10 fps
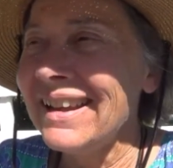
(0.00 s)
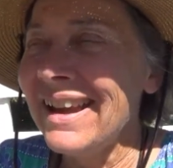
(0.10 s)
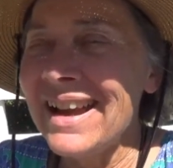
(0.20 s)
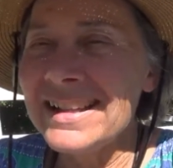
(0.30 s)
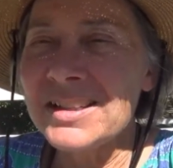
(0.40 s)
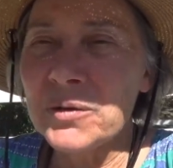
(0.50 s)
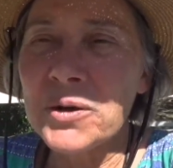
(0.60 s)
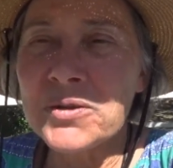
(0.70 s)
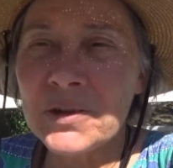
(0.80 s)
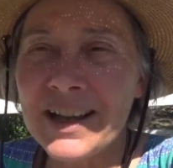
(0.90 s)
And so
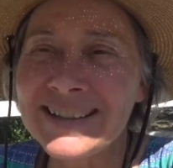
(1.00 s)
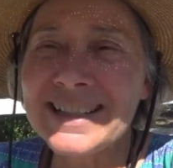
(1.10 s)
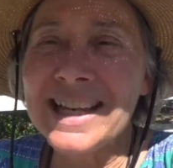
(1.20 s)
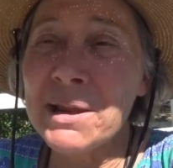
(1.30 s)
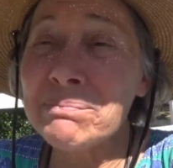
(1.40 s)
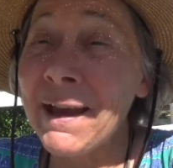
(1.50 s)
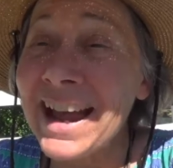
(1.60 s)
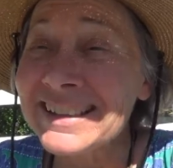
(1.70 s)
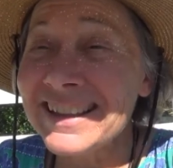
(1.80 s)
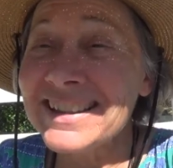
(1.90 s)
her, and to get
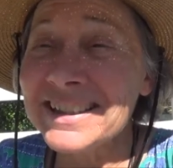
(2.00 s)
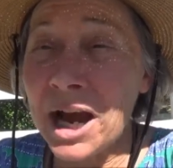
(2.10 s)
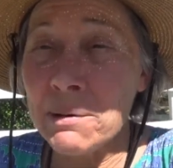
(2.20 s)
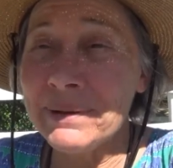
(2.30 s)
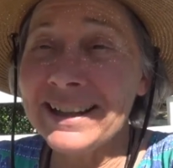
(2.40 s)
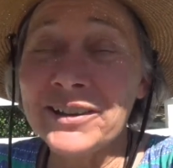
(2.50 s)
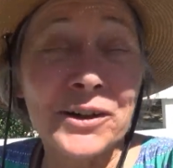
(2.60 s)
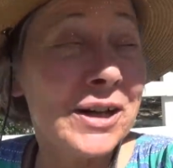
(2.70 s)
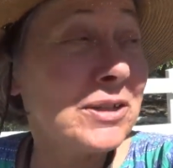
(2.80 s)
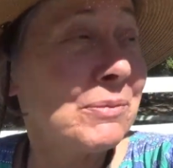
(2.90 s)
back to the topic,
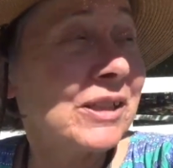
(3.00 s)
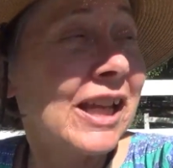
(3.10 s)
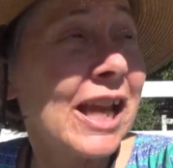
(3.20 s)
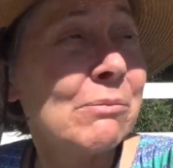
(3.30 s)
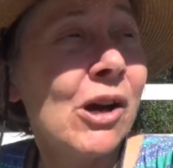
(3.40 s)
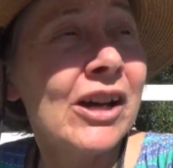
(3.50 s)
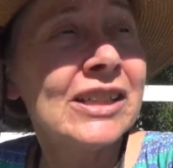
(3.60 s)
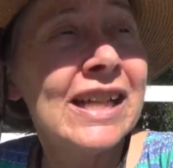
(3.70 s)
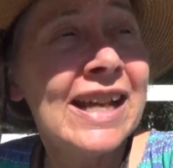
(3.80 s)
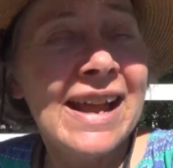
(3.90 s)
her husband came on